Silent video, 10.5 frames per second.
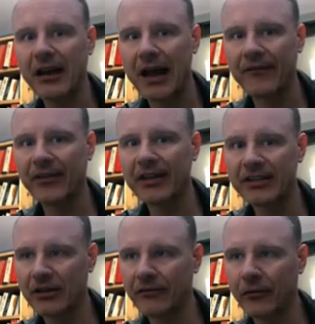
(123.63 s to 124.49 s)

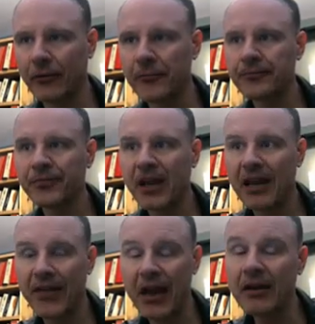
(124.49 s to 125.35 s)
confidence interval.
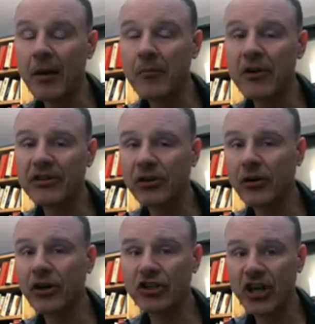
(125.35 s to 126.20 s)
And that number is
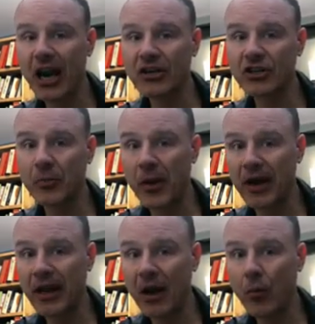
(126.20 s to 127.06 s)
going to change
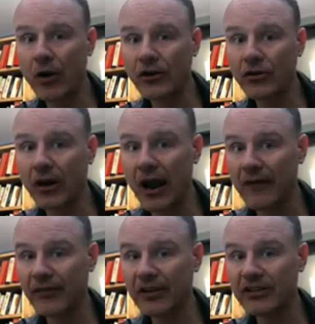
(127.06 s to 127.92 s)
depending on what your
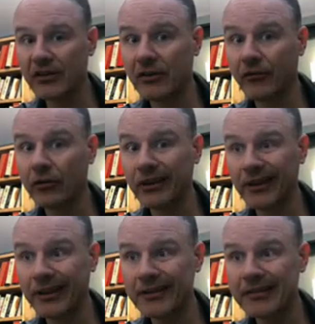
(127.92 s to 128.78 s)
confidence interval
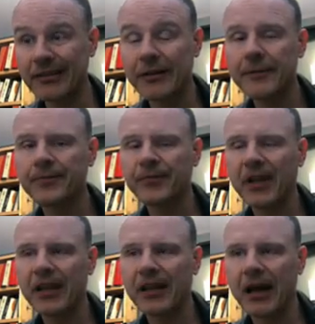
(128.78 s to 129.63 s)
is.
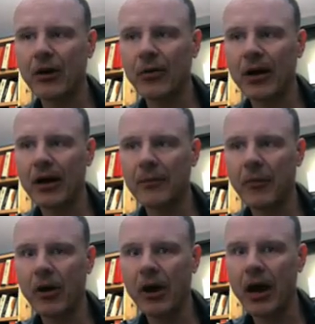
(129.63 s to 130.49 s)
Now,
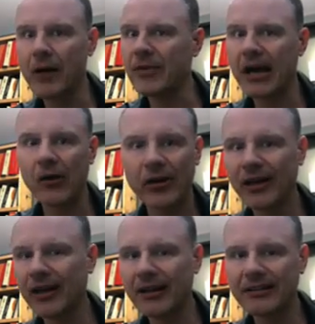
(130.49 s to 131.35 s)
um, I'm not going to
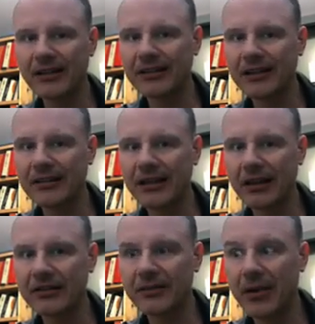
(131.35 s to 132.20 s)
get into the
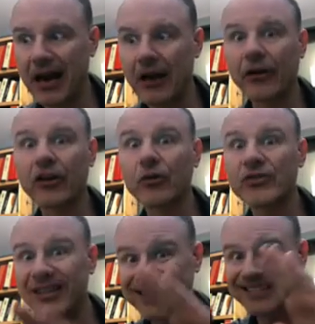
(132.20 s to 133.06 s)
details about how to
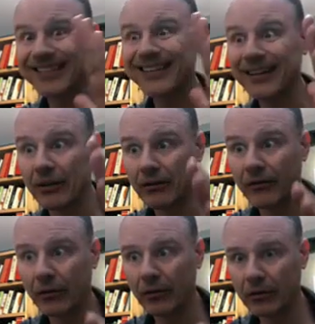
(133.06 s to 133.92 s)
use a Z
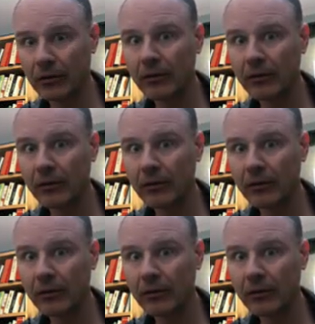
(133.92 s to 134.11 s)
interval,